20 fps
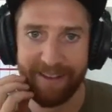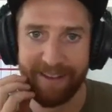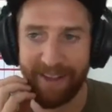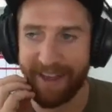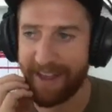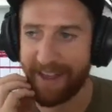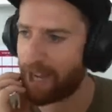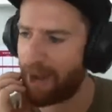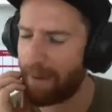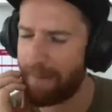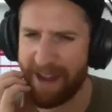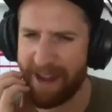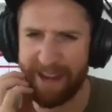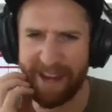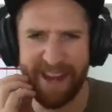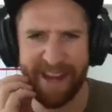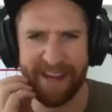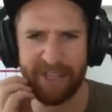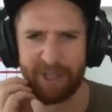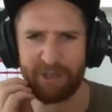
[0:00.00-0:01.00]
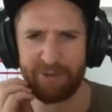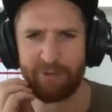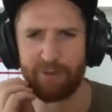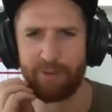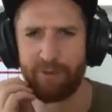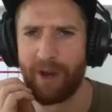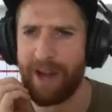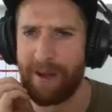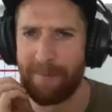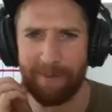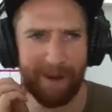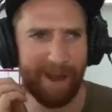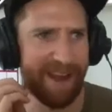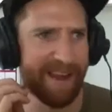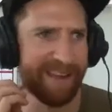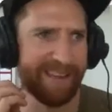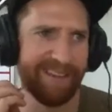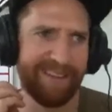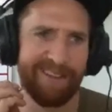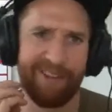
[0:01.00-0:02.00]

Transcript: They come in and they just rip like